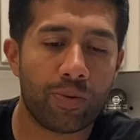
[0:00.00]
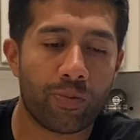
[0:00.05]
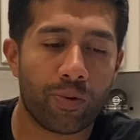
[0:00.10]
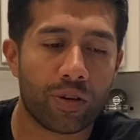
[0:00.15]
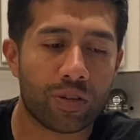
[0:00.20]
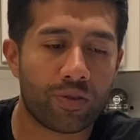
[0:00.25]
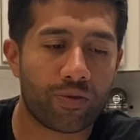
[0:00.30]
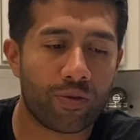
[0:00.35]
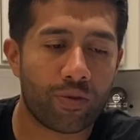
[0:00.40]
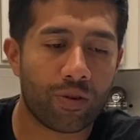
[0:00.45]

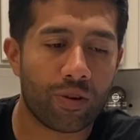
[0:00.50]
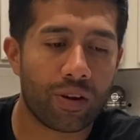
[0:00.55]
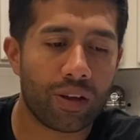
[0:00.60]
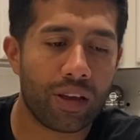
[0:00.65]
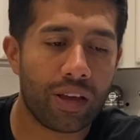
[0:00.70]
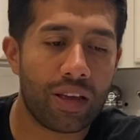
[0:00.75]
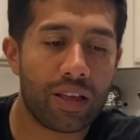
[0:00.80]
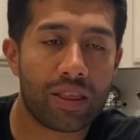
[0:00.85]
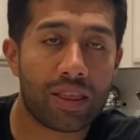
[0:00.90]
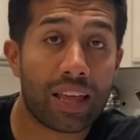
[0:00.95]
ones for
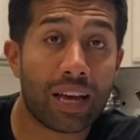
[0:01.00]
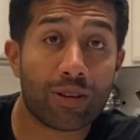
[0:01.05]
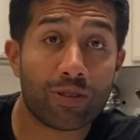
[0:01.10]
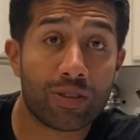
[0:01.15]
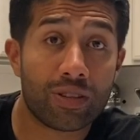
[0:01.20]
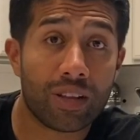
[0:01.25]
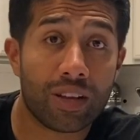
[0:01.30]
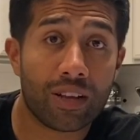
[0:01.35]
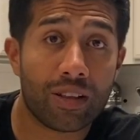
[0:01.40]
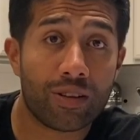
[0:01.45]

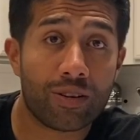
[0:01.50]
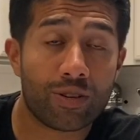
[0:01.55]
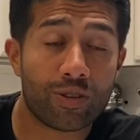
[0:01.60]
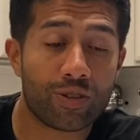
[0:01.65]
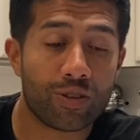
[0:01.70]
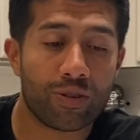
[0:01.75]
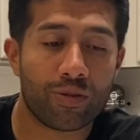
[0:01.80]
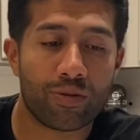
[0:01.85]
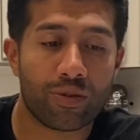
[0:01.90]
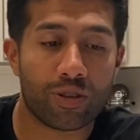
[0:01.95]
$8,000.
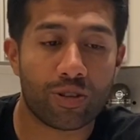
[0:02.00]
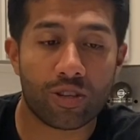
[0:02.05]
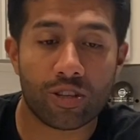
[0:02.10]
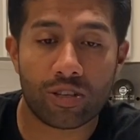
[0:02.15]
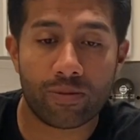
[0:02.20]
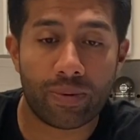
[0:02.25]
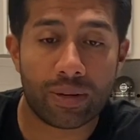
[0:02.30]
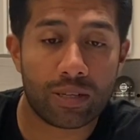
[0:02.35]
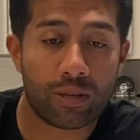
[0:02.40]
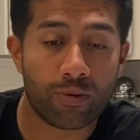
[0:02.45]
So this
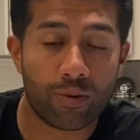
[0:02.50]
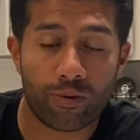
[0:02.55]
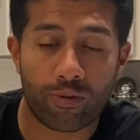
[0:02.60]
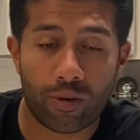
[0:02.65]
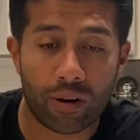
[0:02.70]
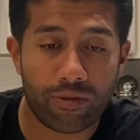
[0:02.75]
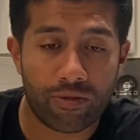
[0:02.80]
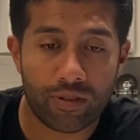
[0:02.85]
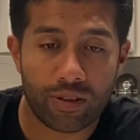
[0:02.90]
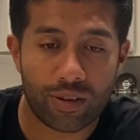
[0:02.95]
suspension would
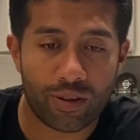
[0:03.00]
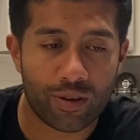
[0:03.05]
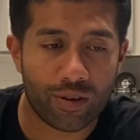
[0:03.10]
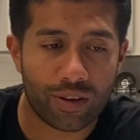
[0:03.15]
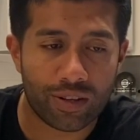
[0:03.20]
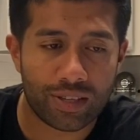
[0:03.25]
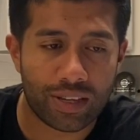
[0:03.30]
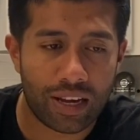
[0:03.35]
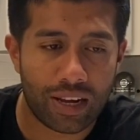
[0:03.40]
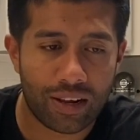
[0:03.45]
roughly
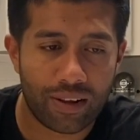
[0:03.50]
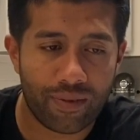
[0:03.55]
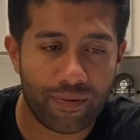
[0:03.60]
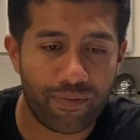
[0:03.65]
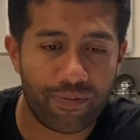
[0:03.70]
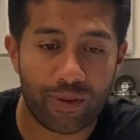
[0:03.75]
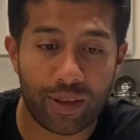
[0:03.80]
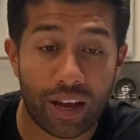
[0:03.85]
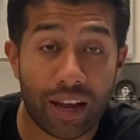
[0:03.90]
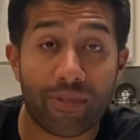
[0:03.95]
cost
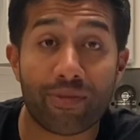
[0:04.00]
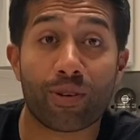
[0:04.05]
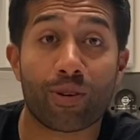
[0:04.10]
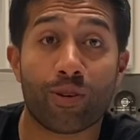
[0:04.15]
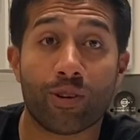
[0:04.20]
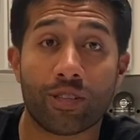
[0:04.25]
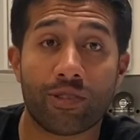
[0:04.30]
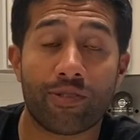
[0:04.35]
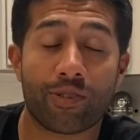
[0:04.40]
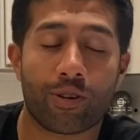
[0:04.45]
half the
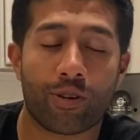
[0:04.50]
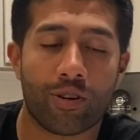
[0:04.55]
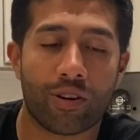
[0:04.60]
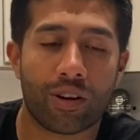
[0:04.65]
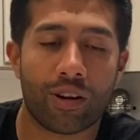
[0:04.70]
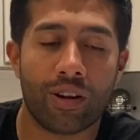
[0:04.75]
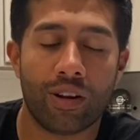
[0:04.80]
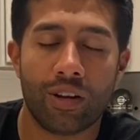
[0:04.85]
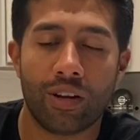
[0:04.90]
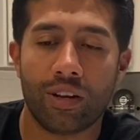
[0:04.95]
cost of a
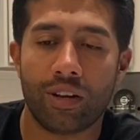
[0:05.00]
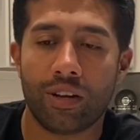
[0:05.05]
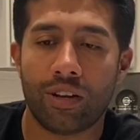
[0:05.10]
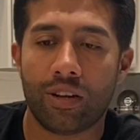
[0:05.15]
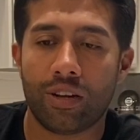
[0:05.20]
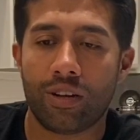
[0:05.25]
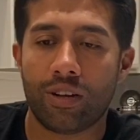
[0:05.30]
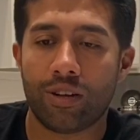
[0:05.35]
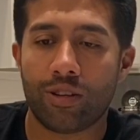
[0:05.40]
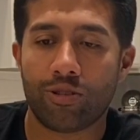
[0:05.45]
car,
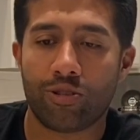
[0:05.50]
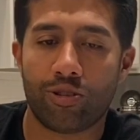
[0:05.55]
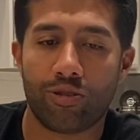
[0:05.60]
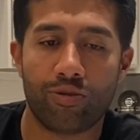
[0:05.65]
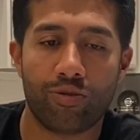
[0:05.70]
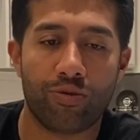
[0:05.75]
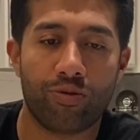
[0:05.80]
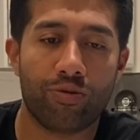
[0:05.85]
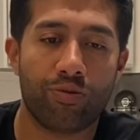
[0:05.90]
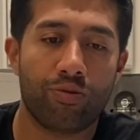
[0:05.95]

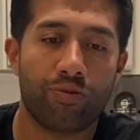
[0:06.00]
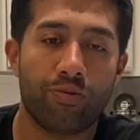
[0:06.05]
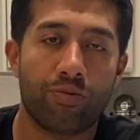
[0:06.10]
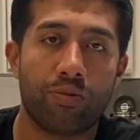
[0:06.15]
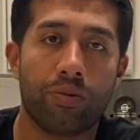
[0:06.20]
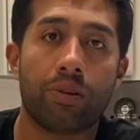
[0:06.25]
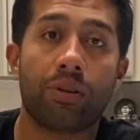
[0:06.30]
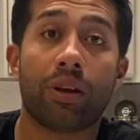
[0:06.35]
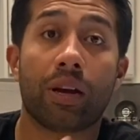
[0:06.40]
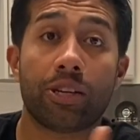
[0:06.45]
to
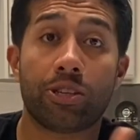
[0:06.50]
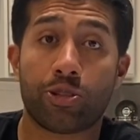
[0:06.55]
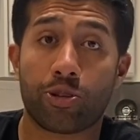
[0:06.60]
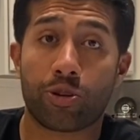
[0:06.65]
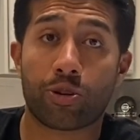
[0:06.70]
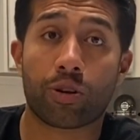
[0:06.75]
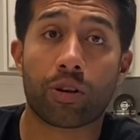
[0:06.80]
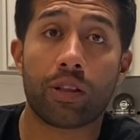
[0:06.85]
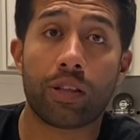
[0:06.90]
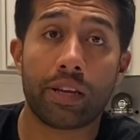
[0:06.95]

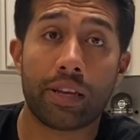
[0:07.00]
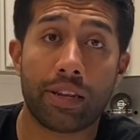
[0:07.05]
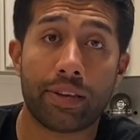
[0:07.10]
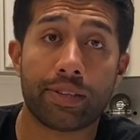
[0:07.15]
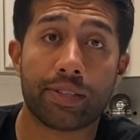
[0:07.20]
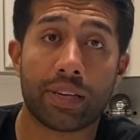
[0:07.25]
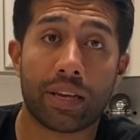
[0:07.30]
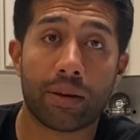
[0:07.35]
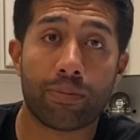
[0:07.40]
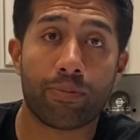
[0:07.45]
nicer, clean
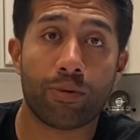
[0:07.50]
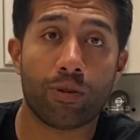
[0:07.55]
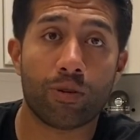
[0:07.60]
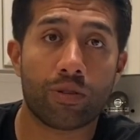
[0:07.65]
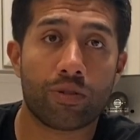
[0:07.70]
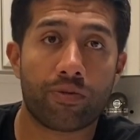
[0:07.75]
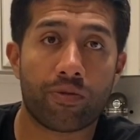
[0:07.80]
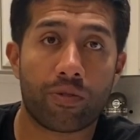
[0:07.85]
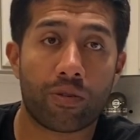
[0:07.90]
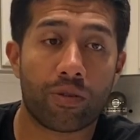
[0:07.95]

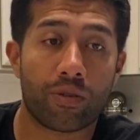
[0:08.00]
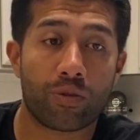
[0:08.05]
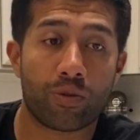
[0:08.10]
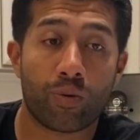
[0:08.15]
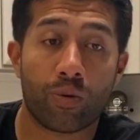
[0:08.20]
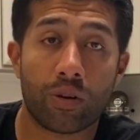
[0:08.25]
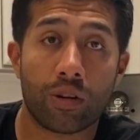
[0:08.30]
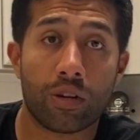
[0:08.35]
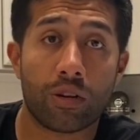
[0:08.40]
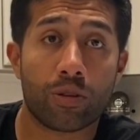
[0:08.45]
examples for
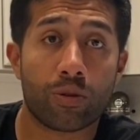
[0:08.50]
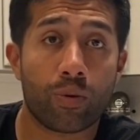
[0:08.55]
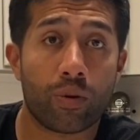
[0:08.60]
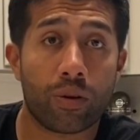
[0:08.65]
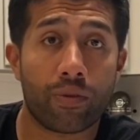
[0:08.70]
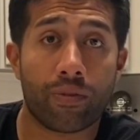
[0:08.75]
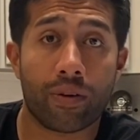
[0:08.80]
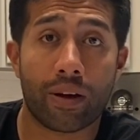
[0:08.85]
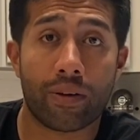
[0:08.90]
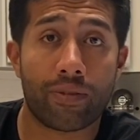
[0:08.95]
$20,000 to
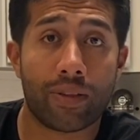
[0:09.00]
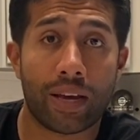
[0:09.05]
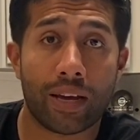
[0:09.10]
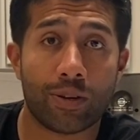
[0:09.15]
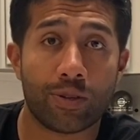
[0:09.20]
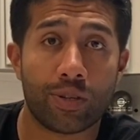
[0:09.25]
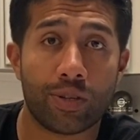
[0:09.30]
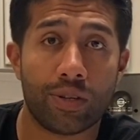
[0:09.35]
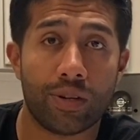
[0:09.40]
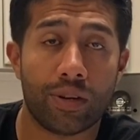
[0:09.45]

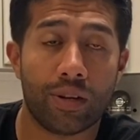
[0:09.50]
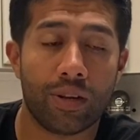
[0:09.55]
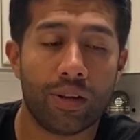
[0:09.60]
$25,000.